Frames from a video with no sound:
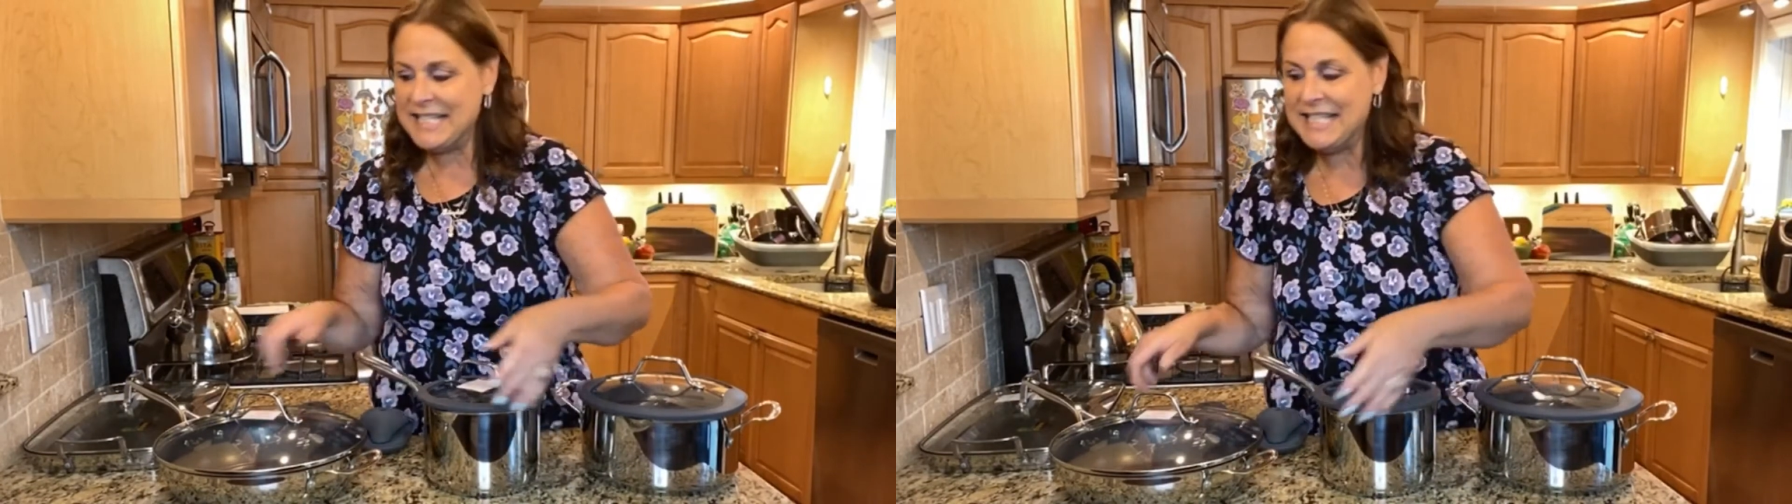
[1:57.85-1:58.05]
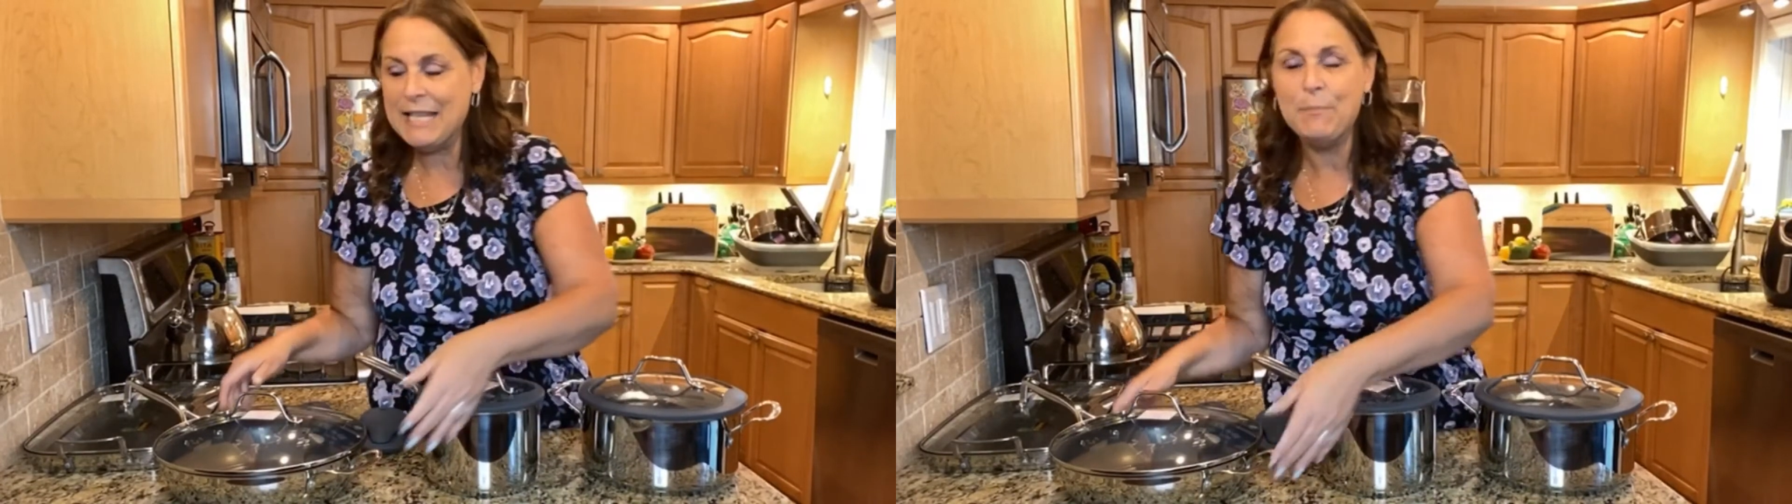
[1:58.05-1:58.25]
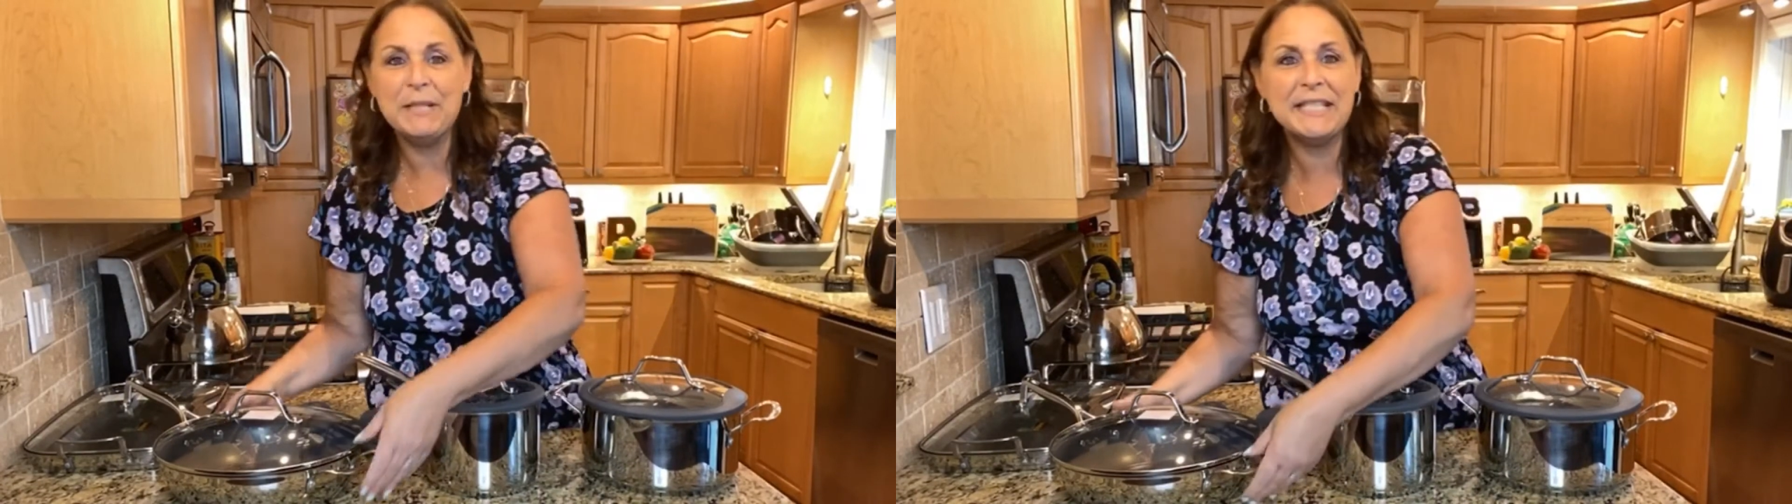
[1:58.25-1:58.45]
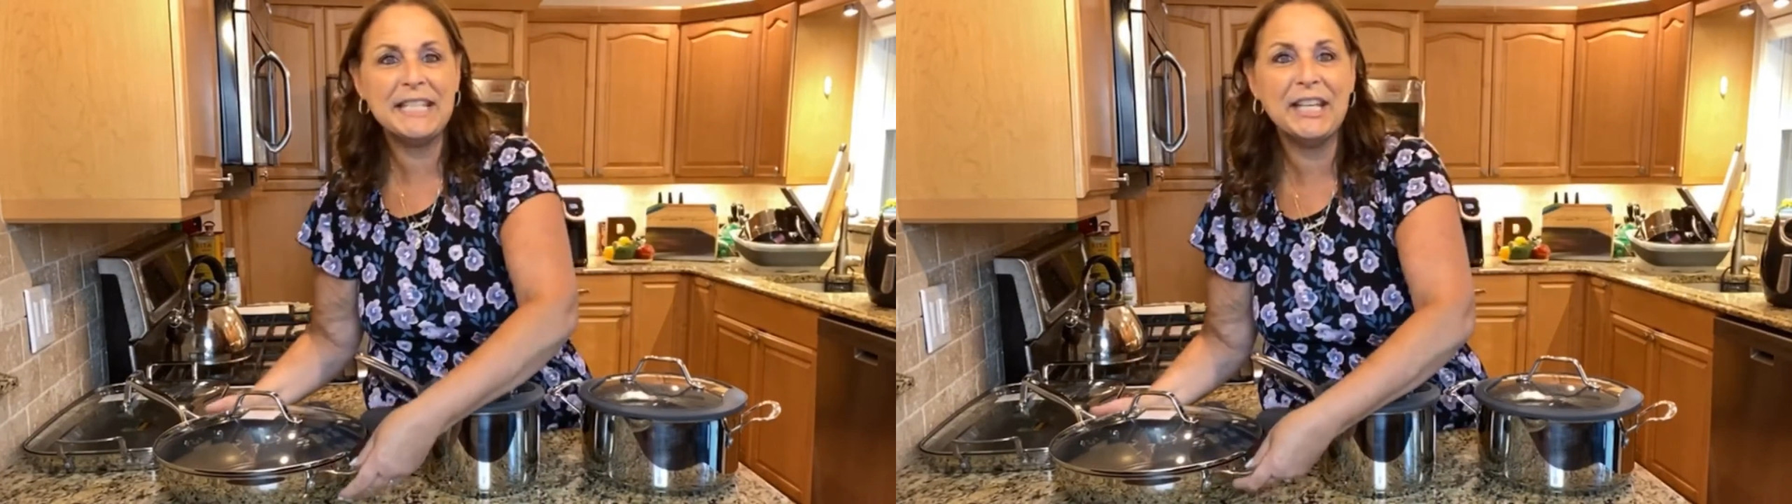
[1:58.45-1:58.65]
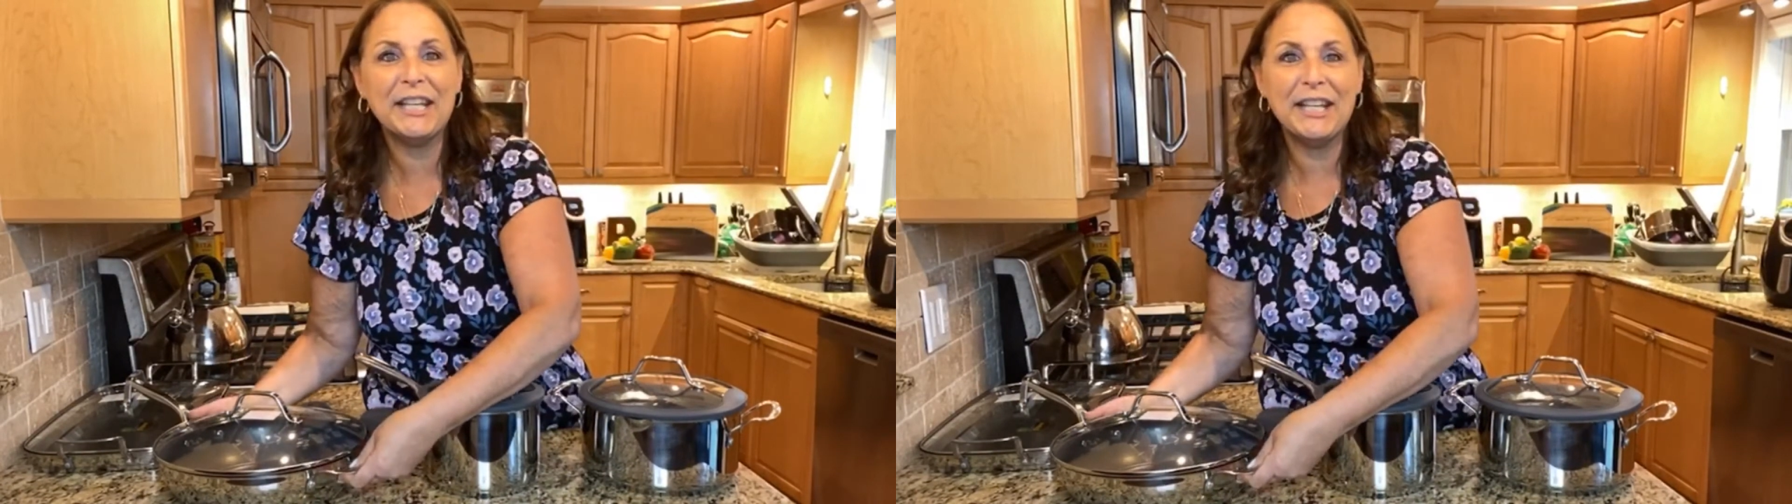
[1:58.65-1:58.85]
deep
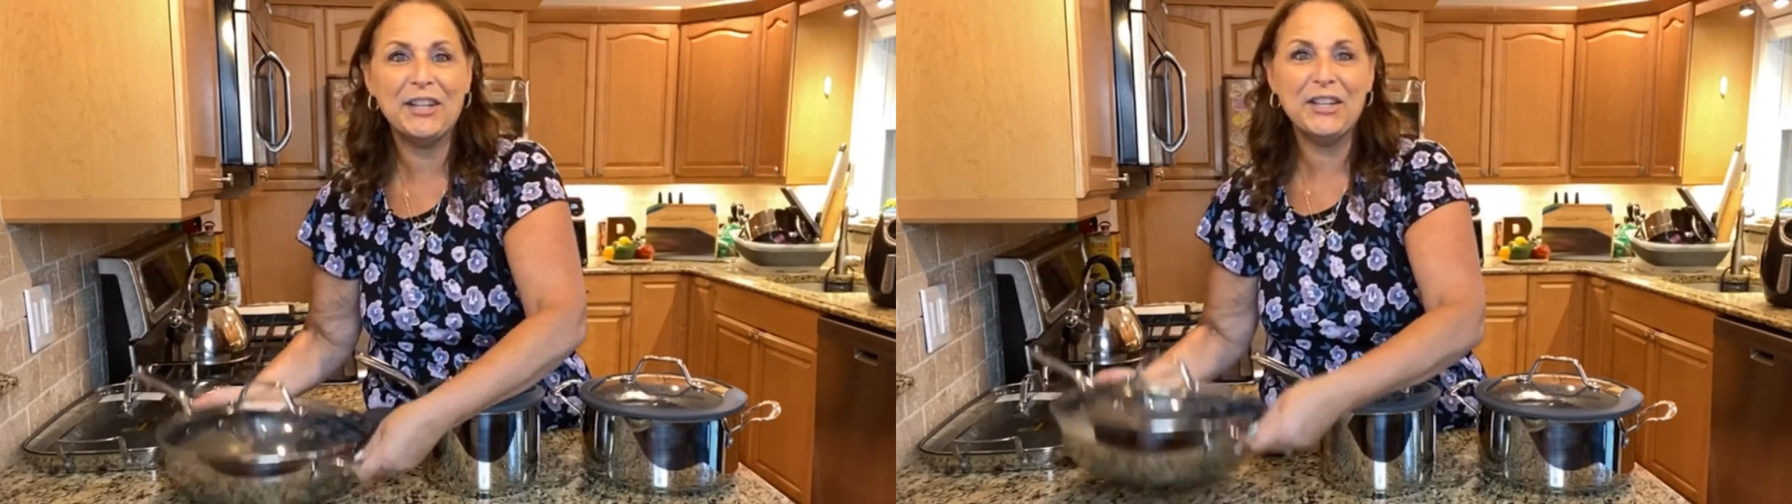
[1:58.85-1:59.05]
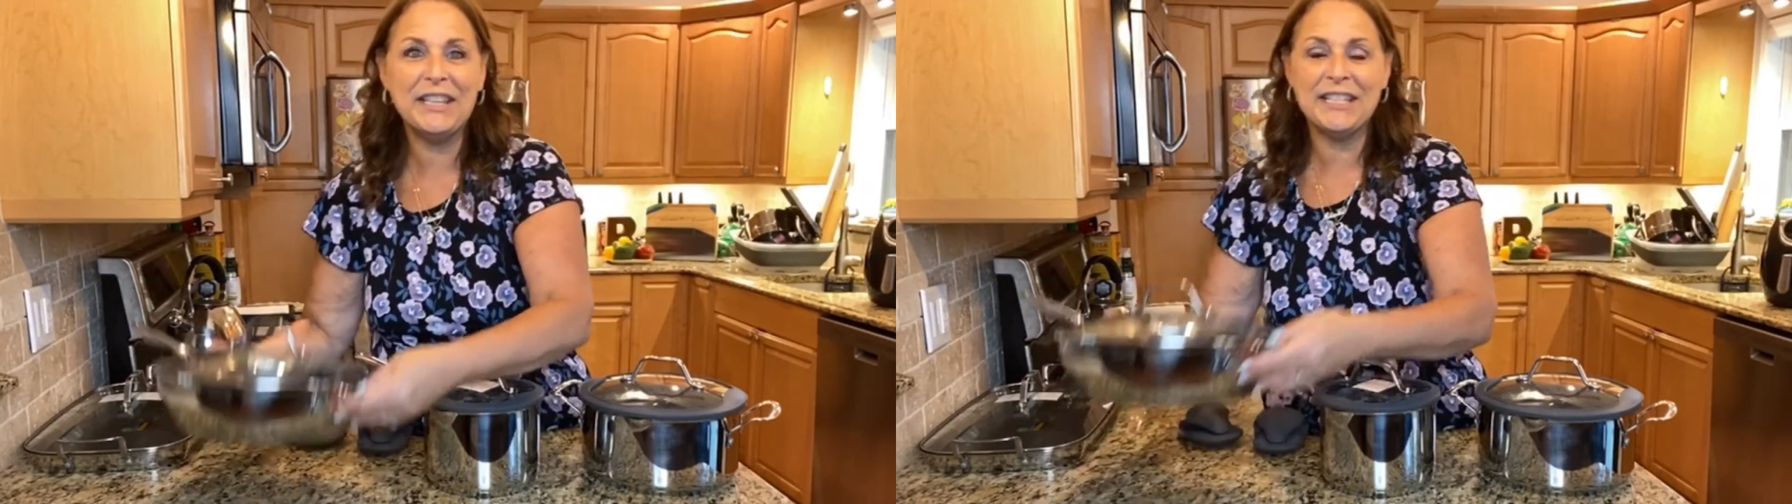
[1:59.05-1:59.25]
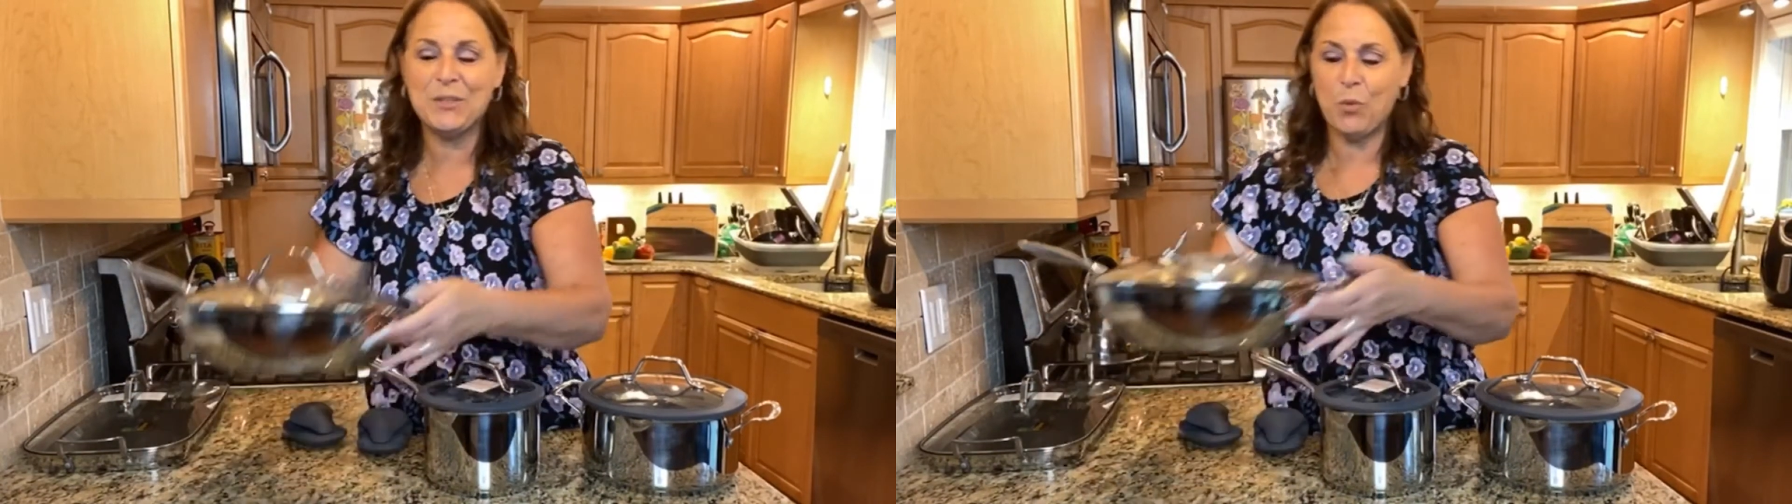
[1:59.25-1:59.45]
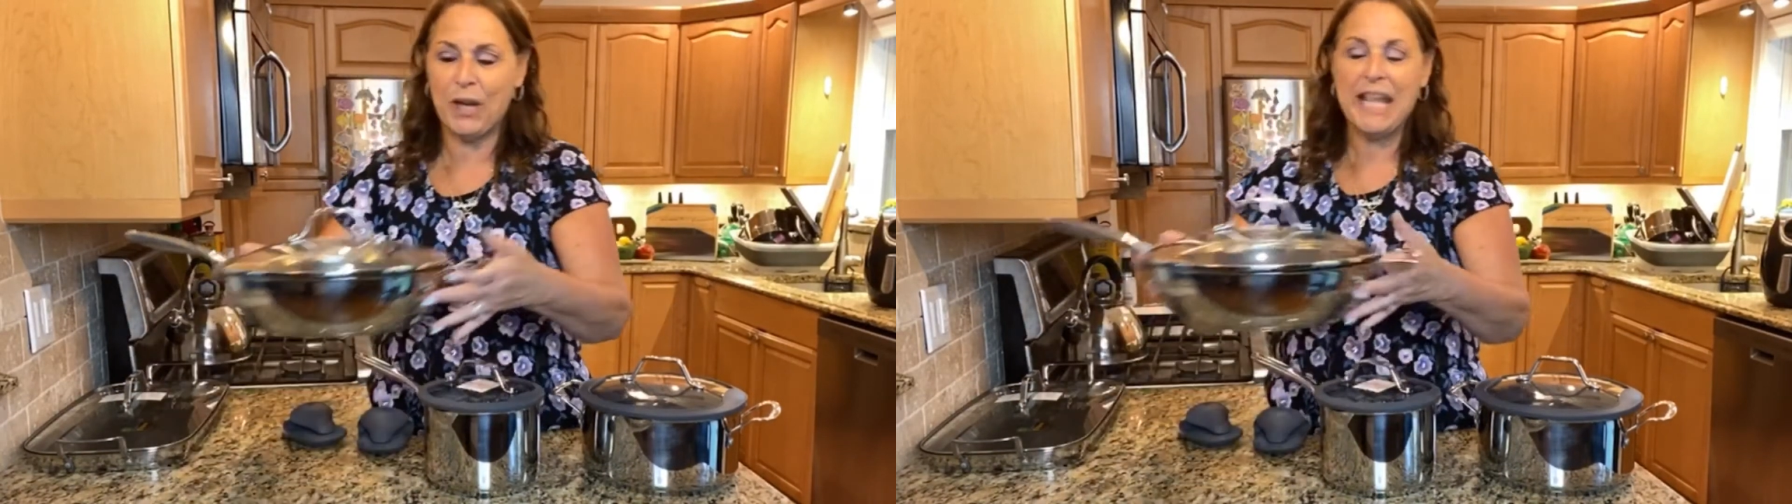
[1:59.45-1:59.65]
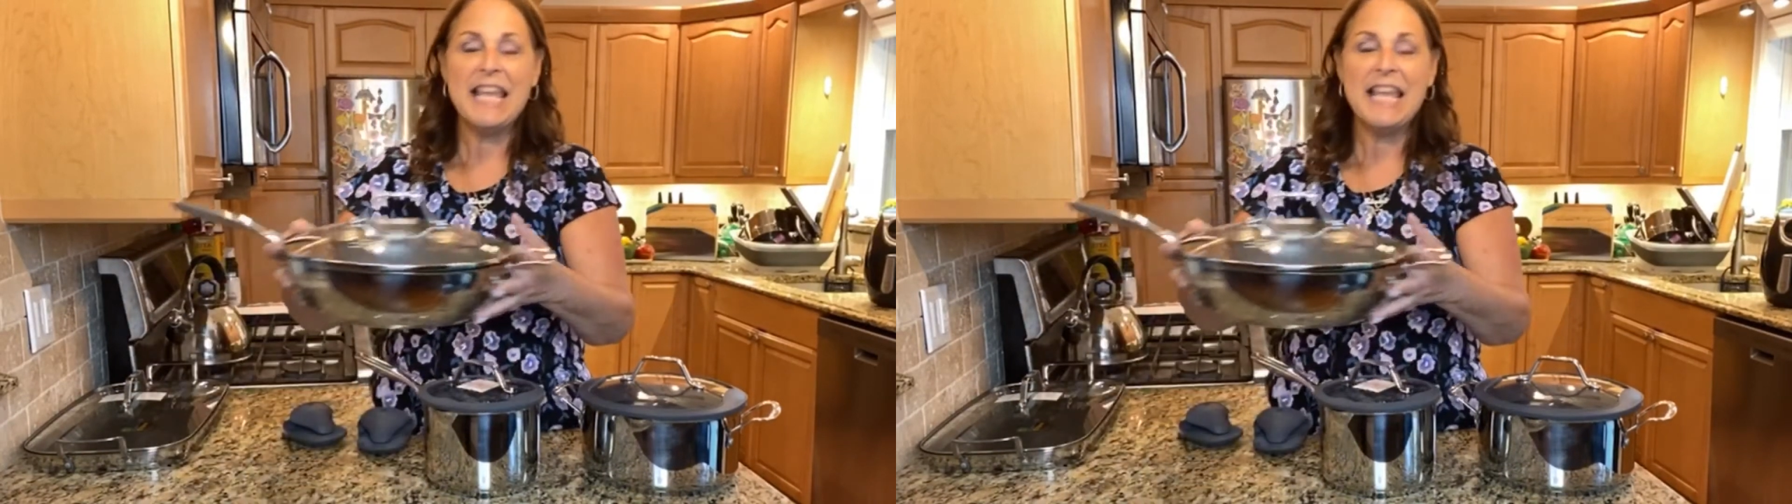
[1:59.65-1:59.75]
skillet. Look at this one.